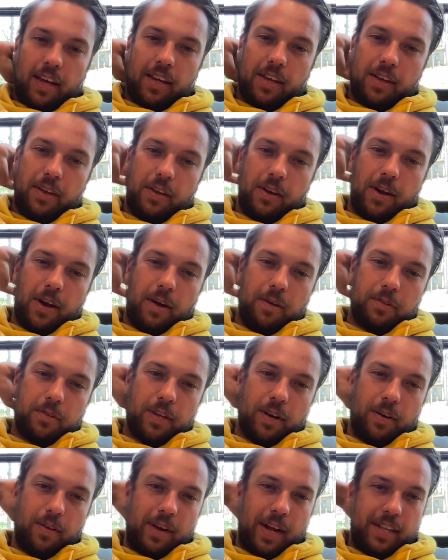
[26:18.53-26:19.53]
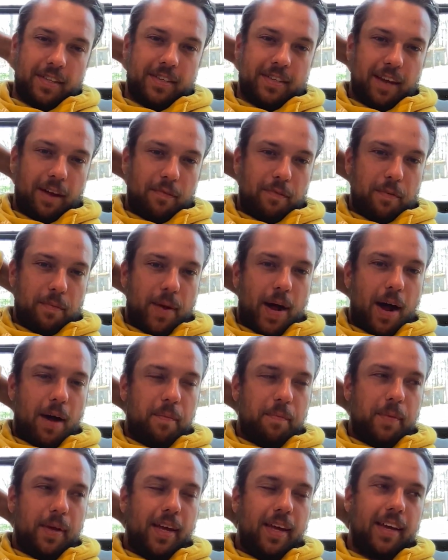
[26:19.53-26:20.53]
you know, said all kinds of stuff
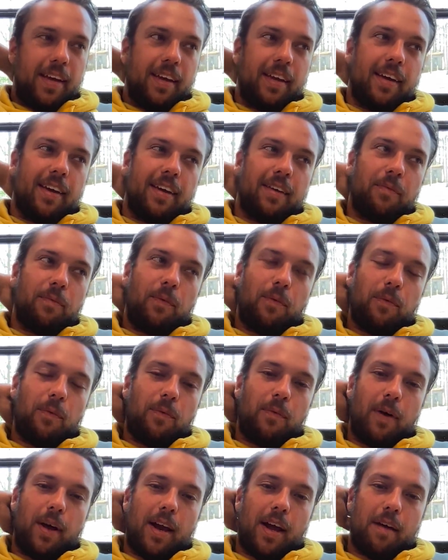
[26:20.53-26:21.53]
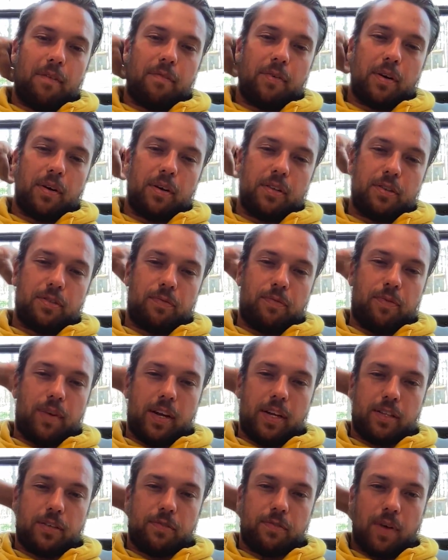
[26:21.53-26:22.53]
about me and whatever. It's,
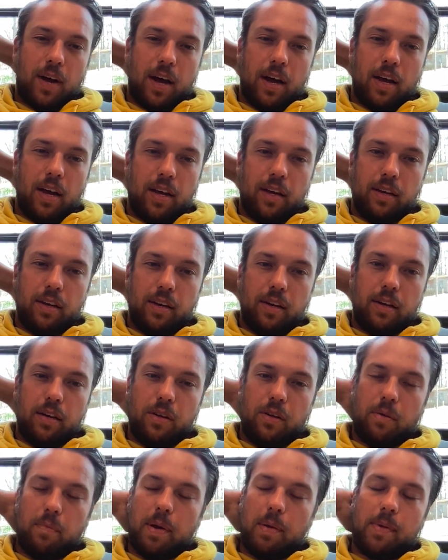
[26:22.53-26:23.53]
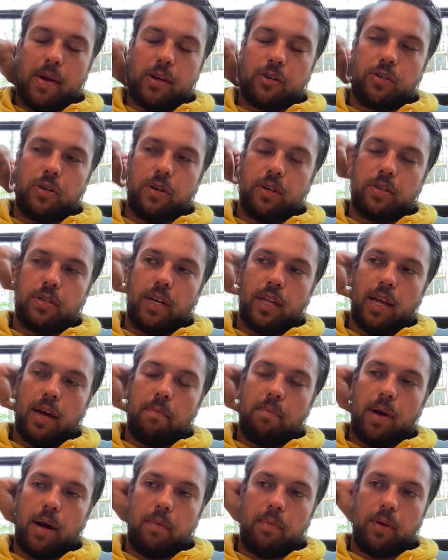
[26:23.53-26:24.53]
it's fine. And, you know, maybe I shouldn't have said
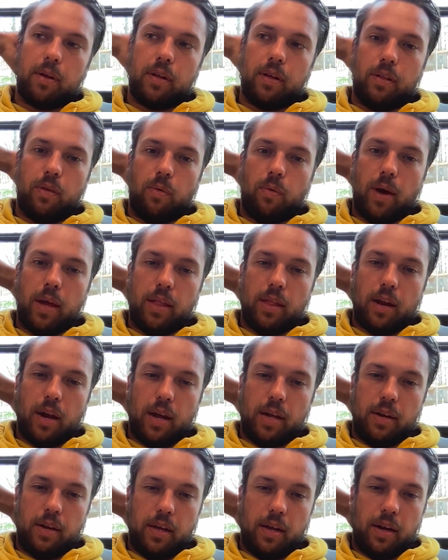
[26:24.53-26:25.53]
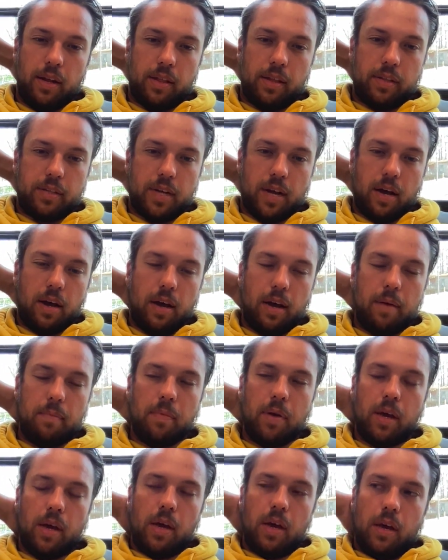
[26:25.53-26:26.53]
that publicly the way that I did at the
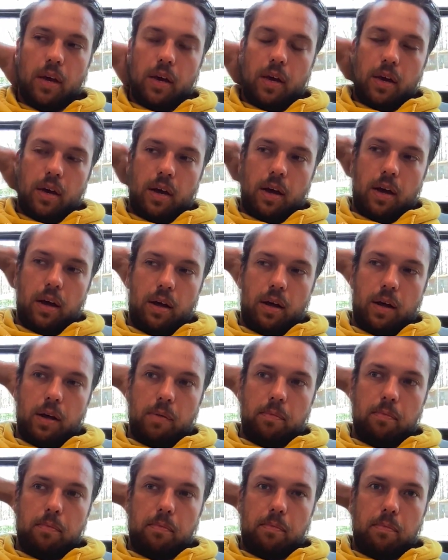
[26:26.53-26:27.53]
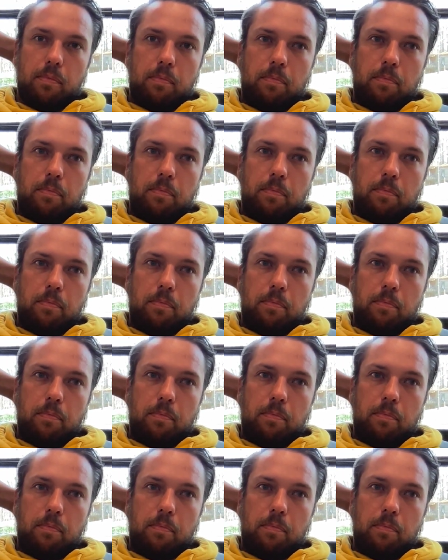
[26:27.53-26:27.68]
time. Um,